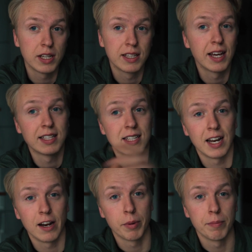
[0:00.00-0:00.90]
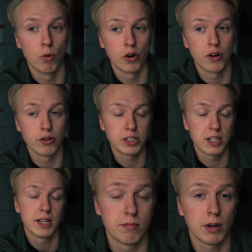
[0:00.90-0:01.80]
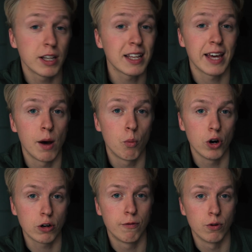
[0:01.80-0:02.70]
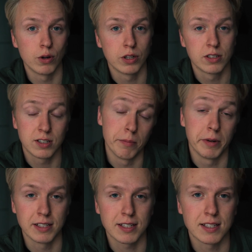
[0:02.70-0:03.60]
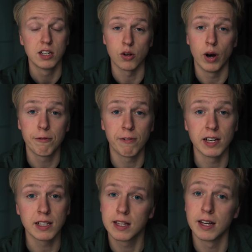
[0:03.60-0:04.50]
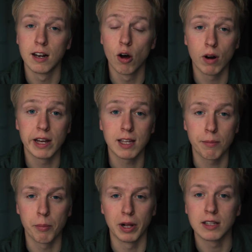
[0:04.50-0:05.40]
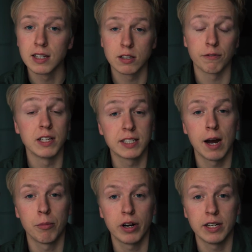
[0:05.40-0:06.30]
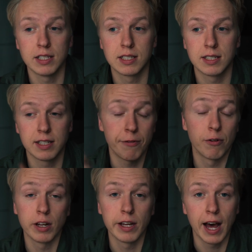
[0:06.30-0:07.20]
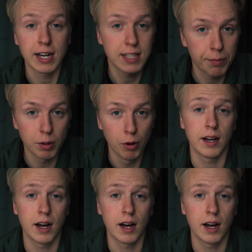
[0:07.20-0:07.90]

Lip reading: It gets a little bit more noisy, but it can work for some instances. So I think the low light capabilities of this camera is definitely acceptable.